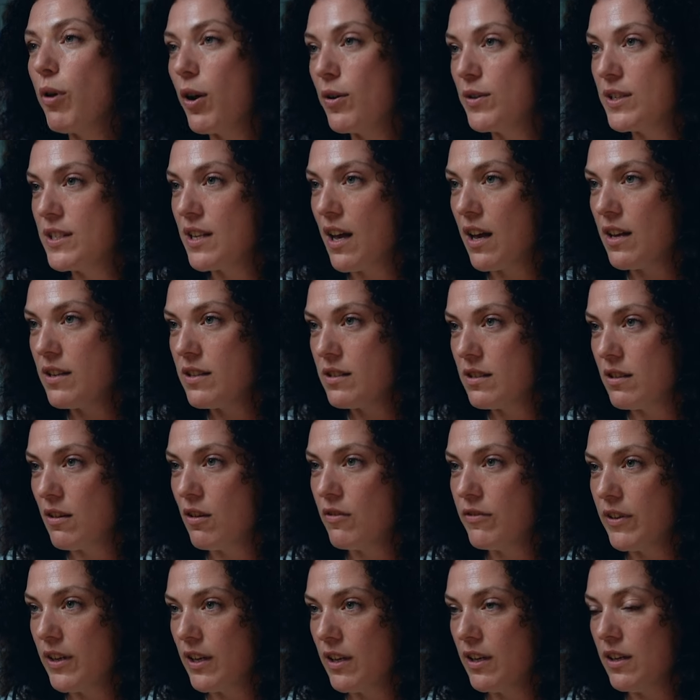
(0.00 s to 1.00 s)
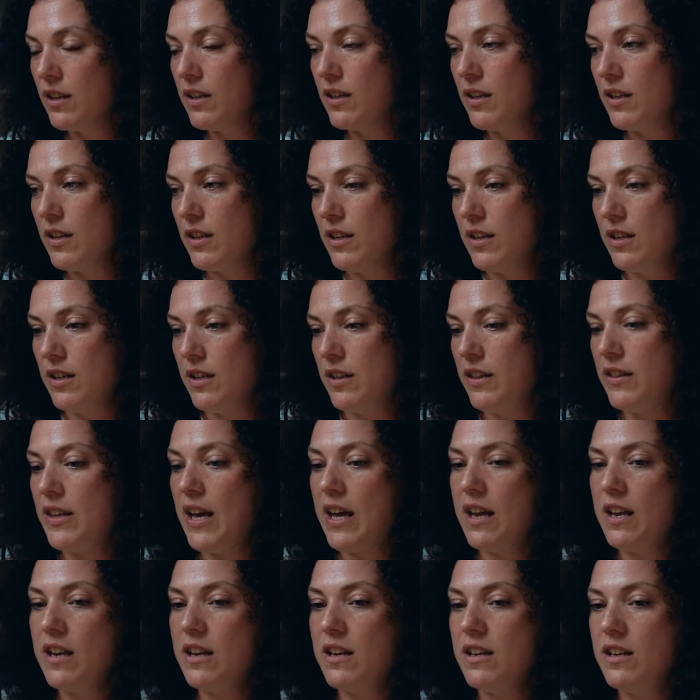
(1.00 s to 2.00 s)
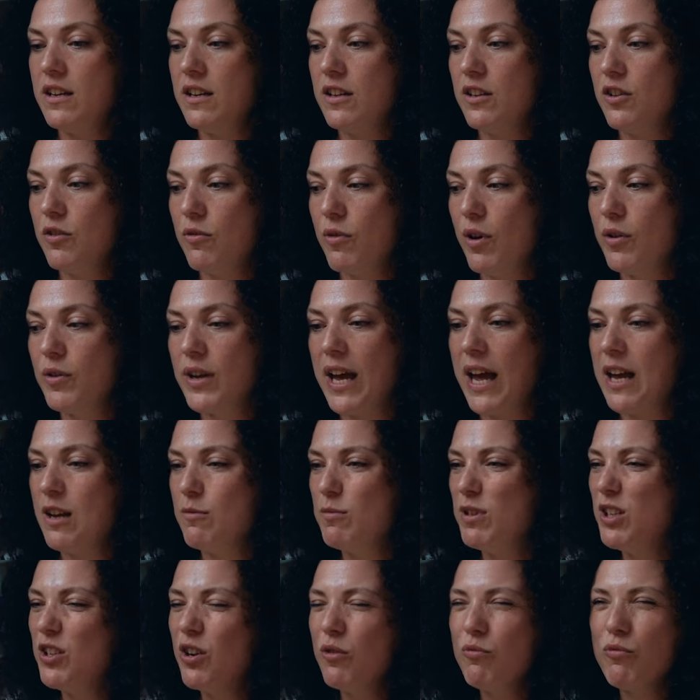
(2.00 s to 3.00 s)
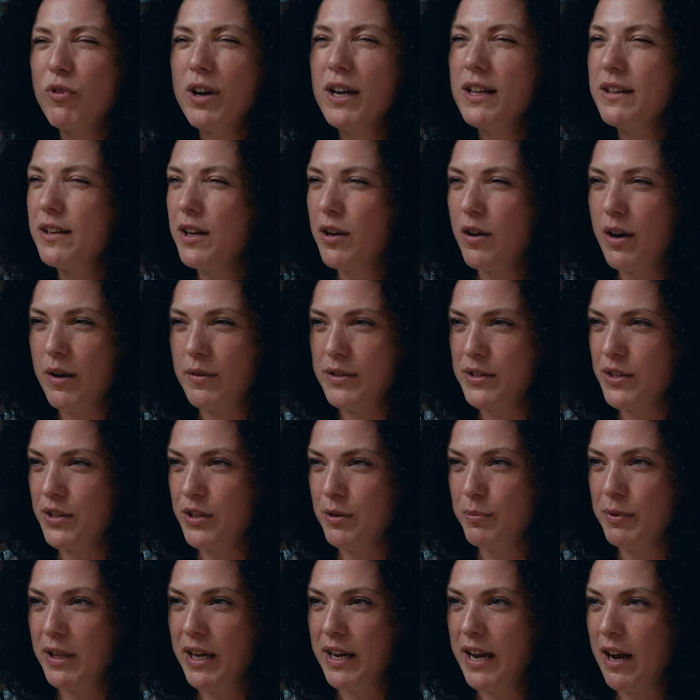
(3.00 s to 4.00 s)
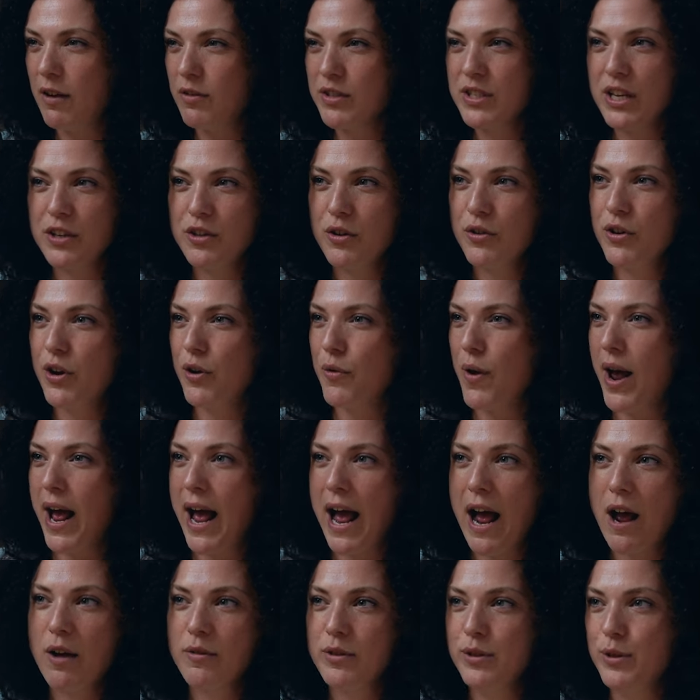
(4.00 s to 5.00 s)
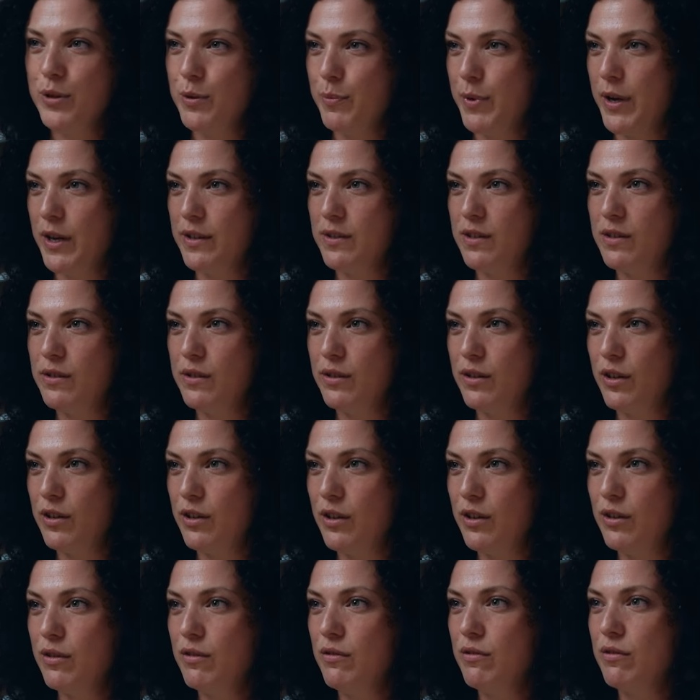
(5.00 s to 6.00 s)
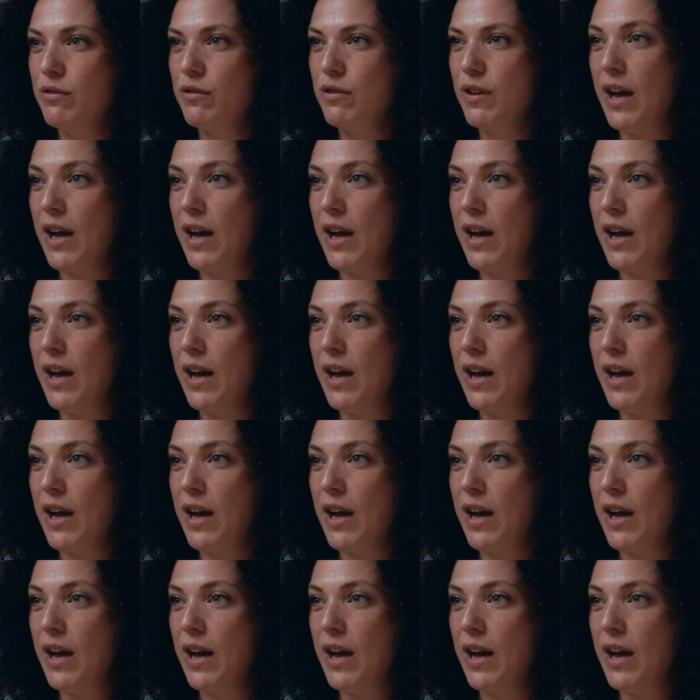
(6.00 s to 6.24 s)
process of it, then you're okay. But you don't really know how it's going to play out because I don't know how the other person's going to